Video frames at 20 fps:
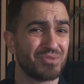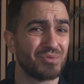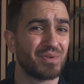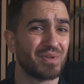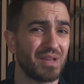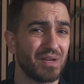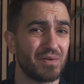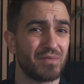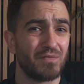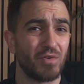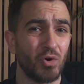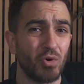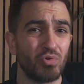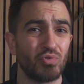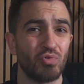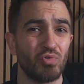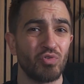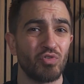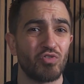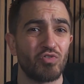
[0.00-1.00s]
clear
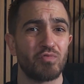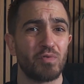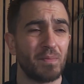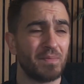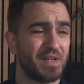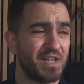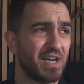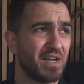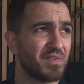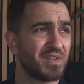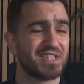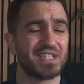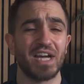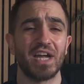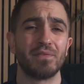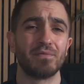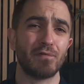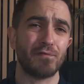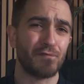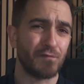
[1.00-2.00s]
vocals from the other side
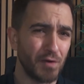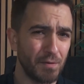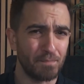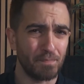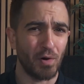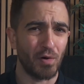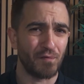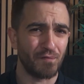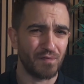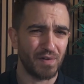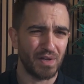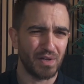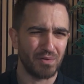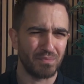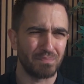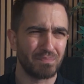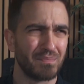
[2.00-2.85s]
of a football field?